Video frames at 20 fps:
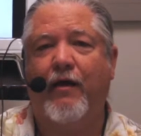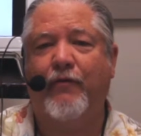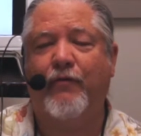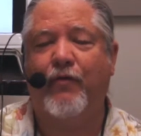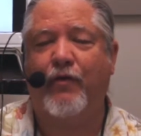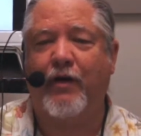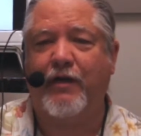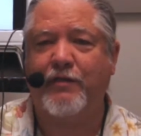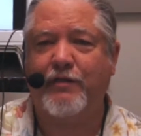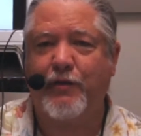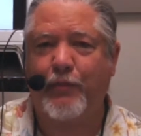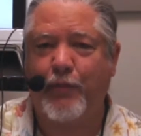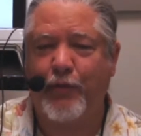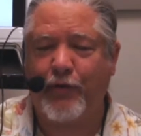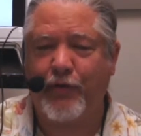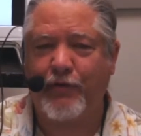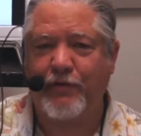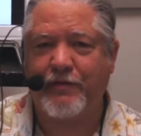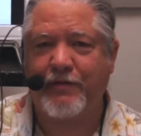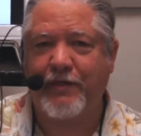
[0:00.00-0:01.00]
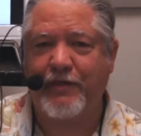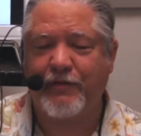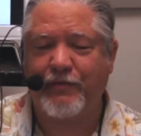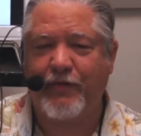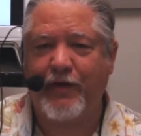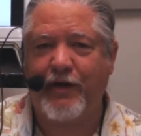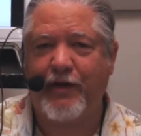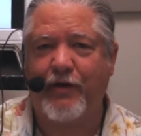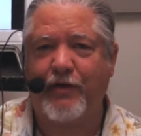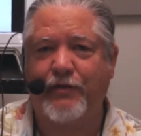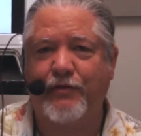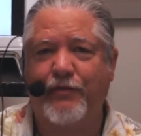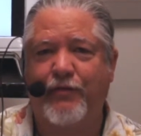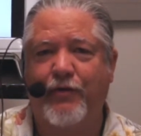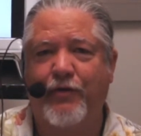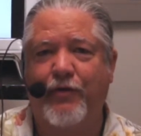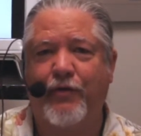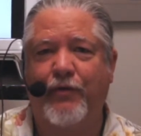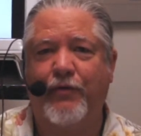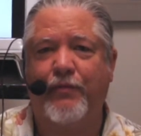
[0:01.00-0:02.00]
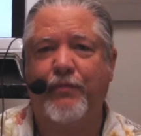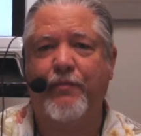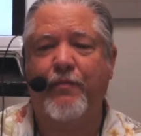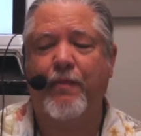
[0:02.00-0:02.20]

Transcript: for us to produce these videos for you.